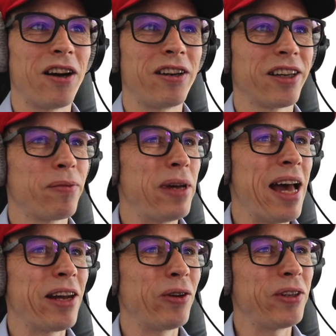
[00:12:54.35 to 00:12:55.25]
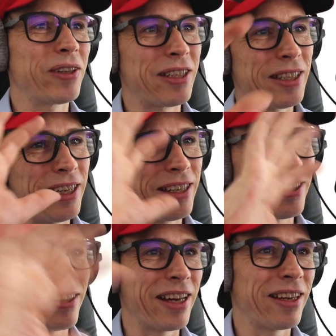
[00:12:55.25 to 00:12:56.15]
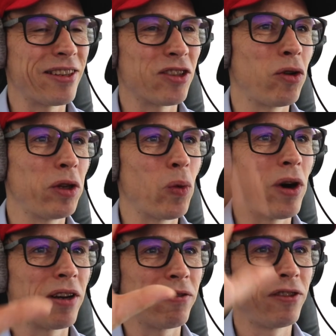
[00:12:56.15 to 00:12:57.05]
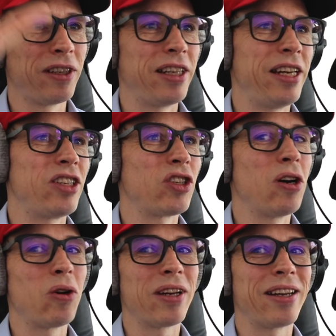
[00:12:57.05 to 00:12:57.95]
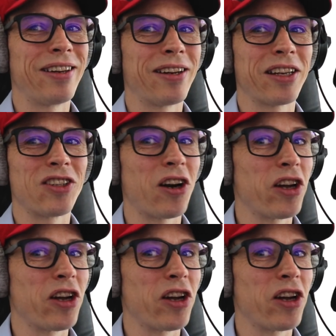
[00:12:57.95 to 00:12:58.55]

And a piano, you can see, it's like there's only one of each note, and on a guitar you